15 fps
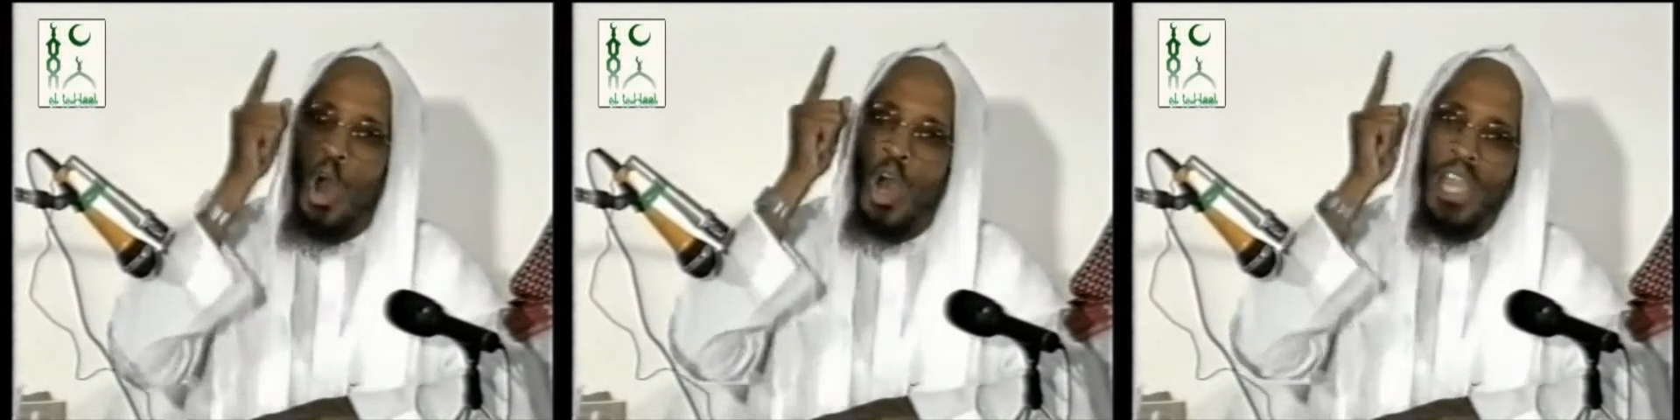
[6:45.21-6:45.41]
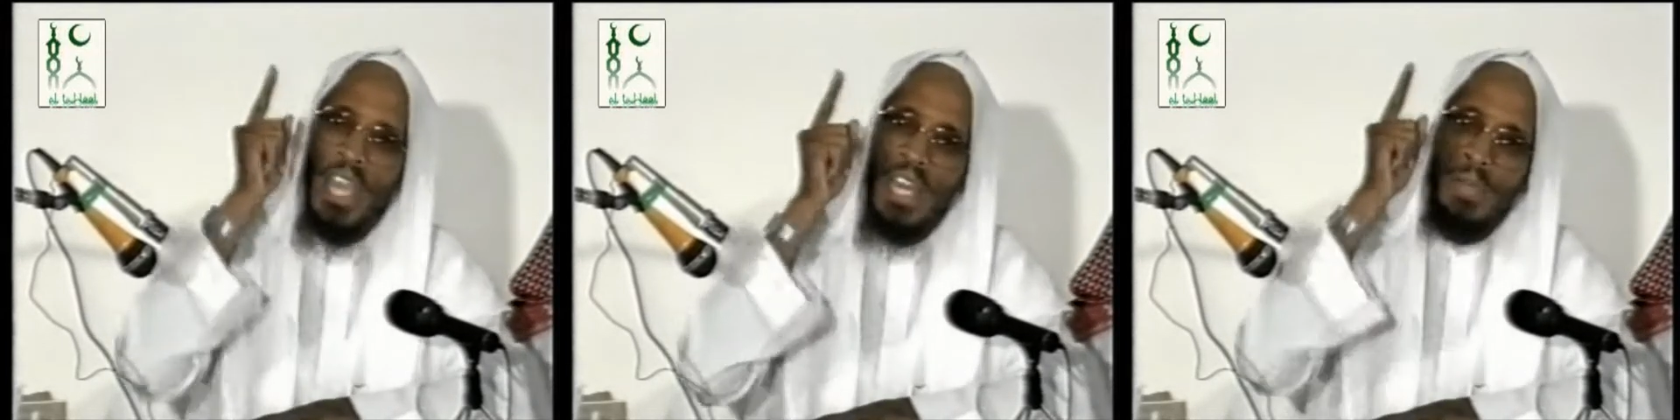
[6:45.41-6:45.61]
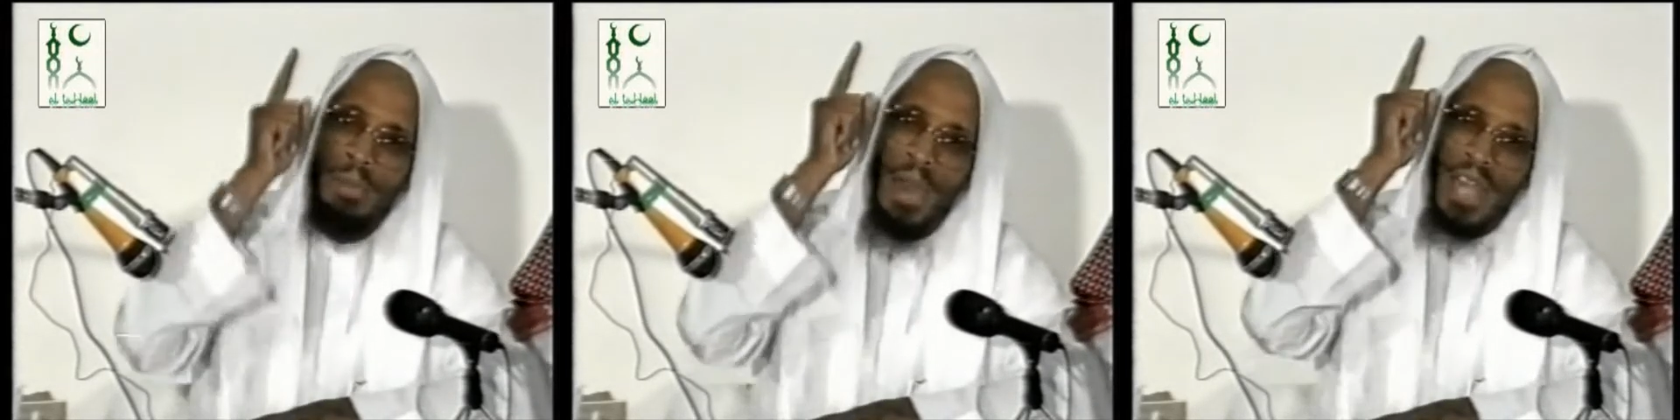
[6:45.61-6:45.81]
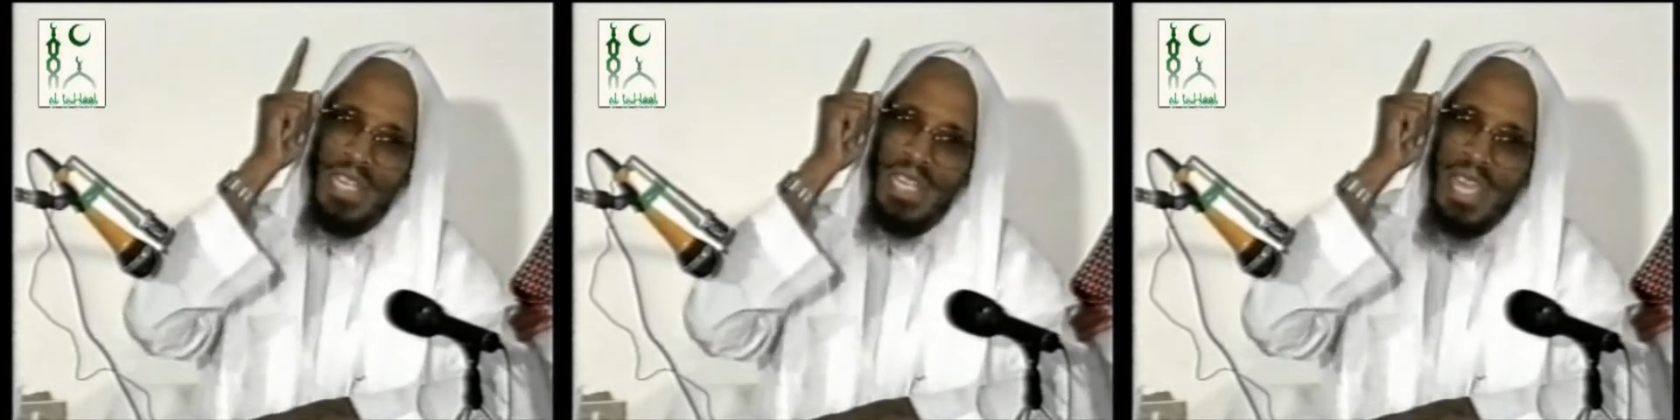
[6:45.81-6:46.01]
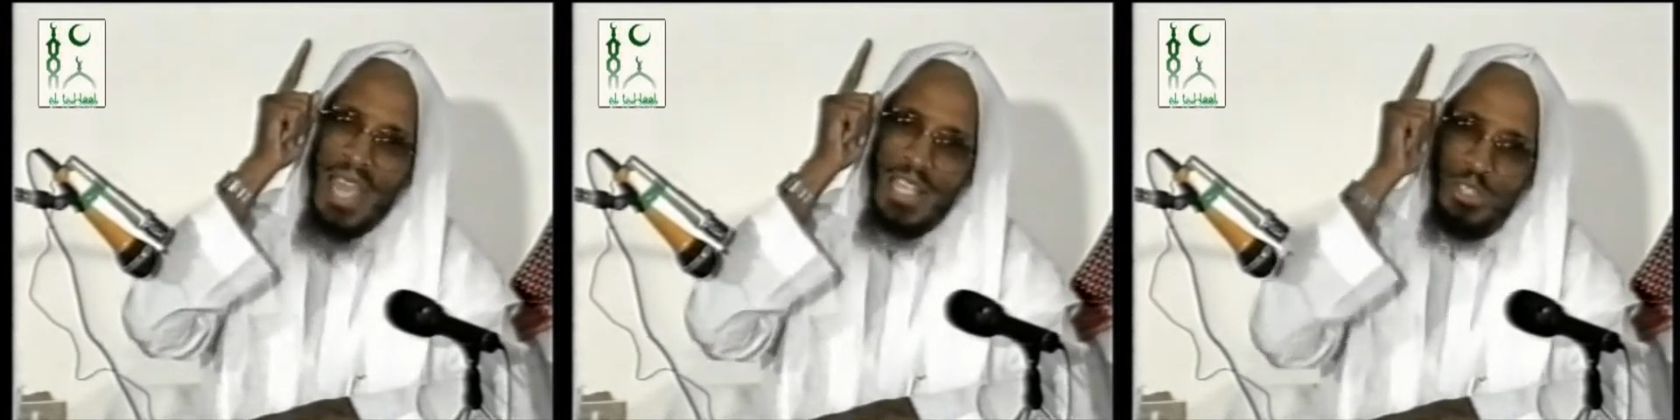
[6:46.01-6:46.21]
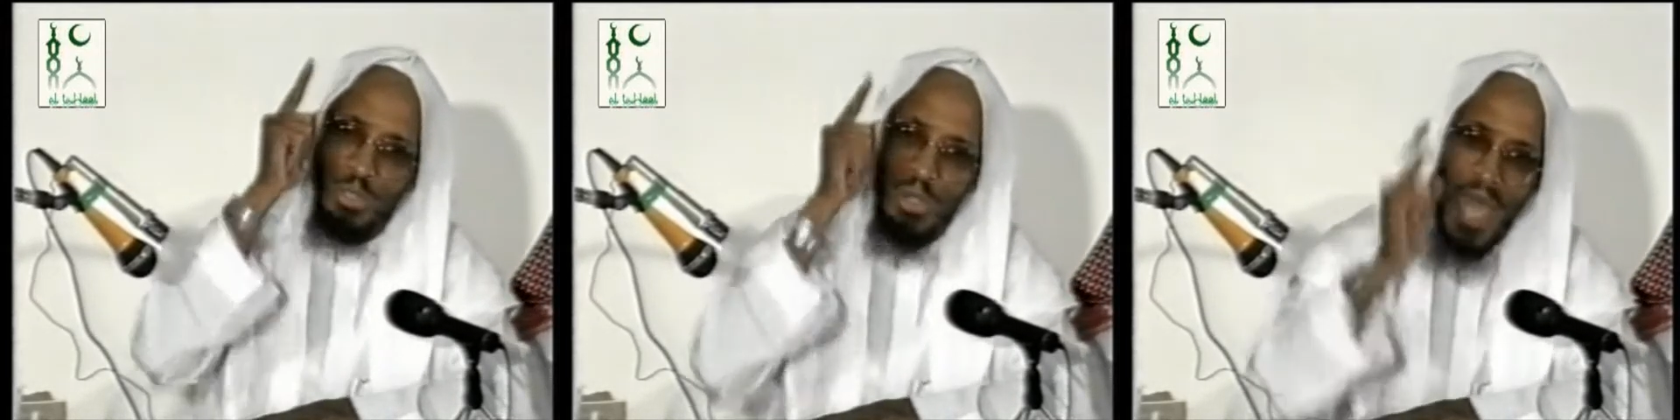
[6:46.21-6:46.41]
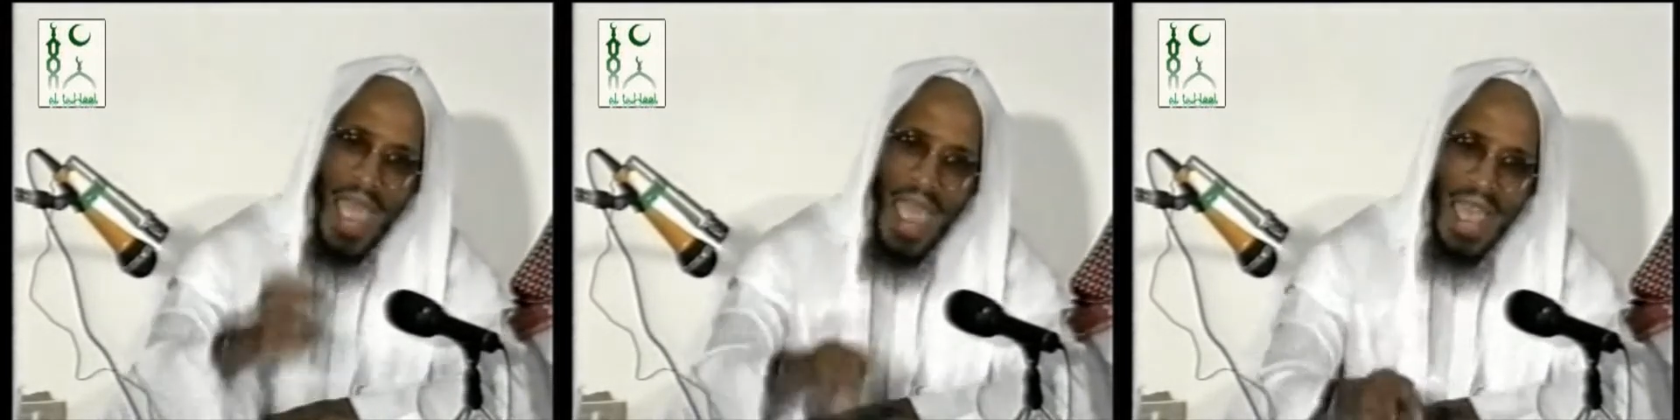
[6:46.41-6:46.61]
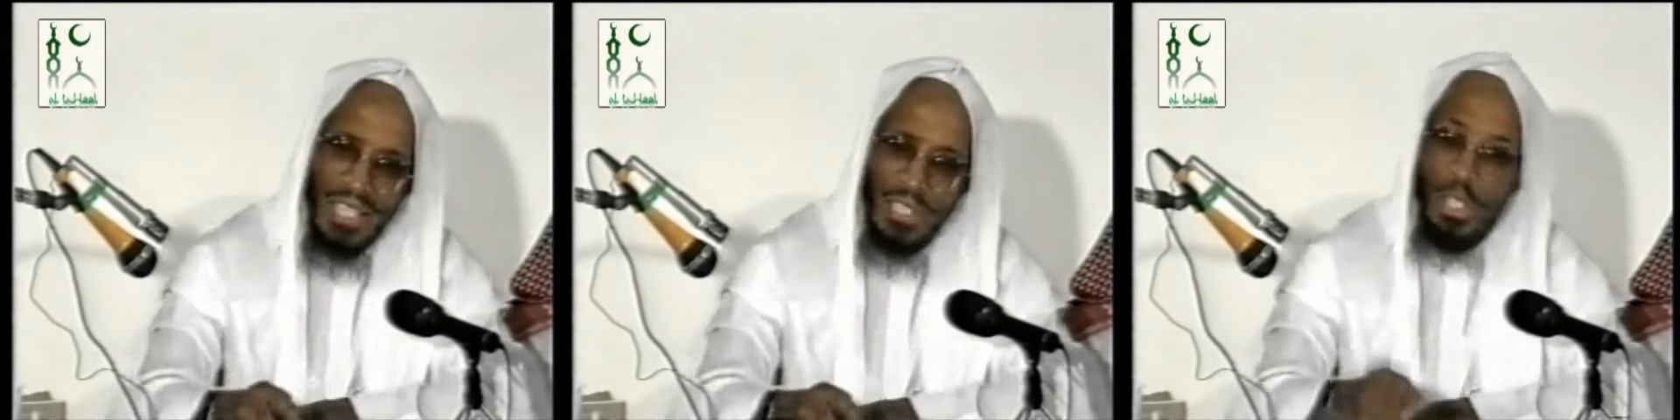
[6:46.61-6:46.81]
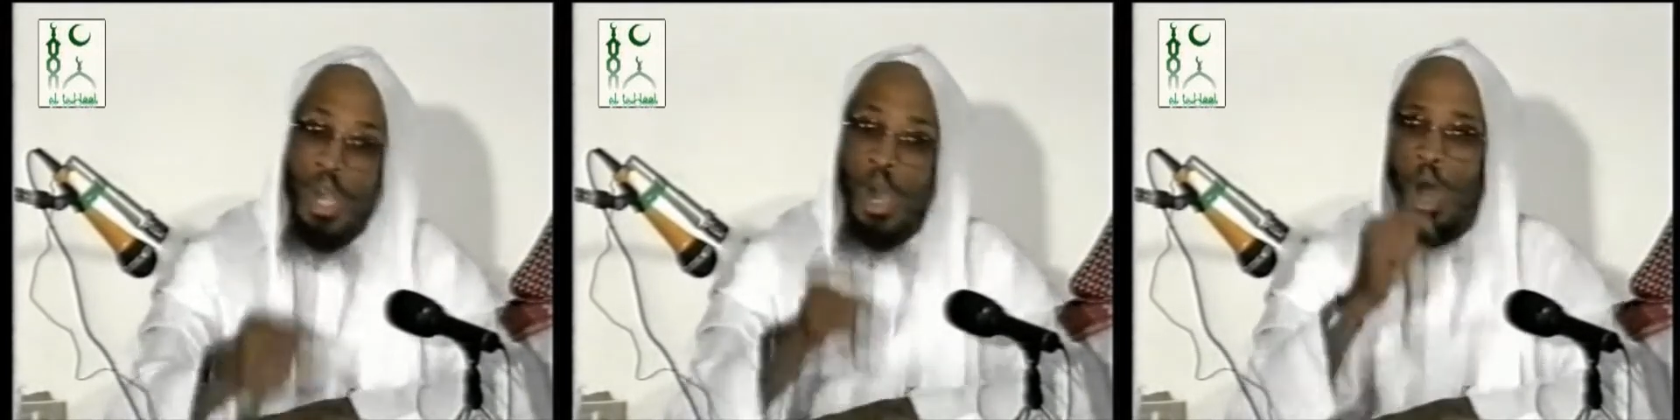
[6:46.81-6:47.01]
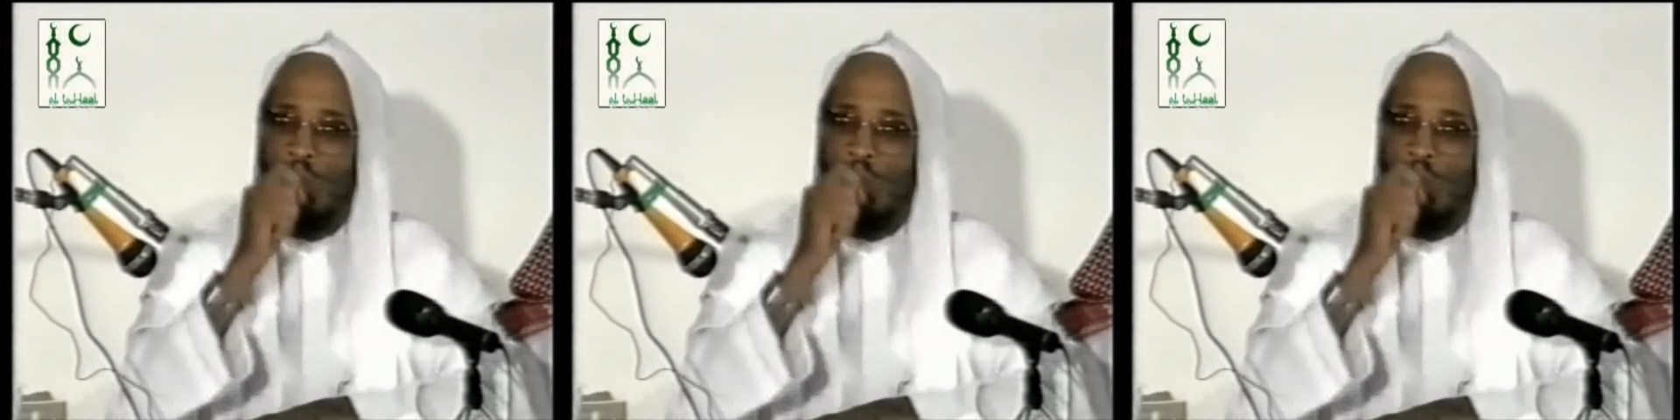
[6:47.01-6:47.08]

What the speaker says: or anybody he has to ask